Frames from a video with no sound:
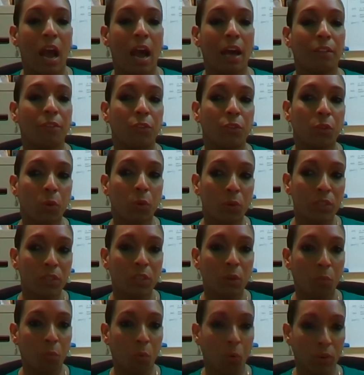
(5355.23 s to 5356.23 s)
And those
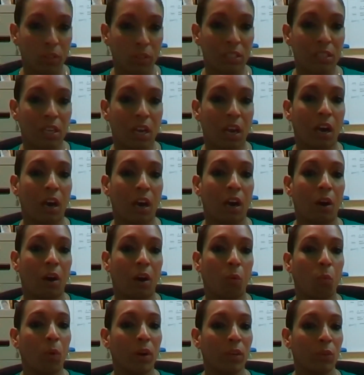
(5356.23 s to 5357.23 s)
awards
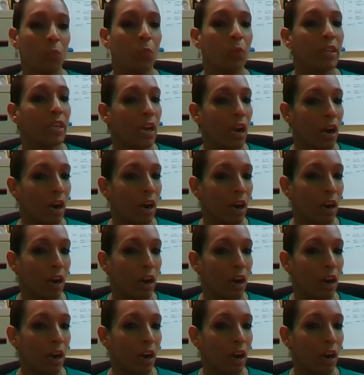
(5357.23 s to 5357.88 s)
are what we